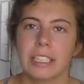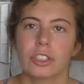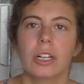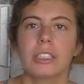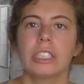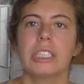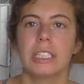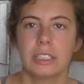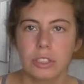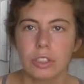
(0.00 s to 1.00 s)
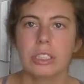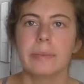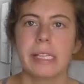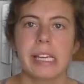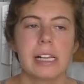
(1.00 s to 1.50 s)
it's crunchy, it's
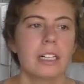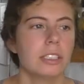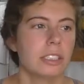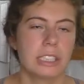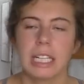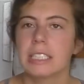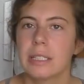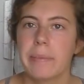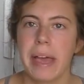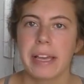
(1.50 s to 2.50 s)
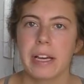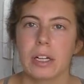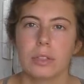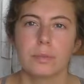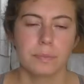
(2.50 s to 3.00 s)
creamy. You can taste the mayo,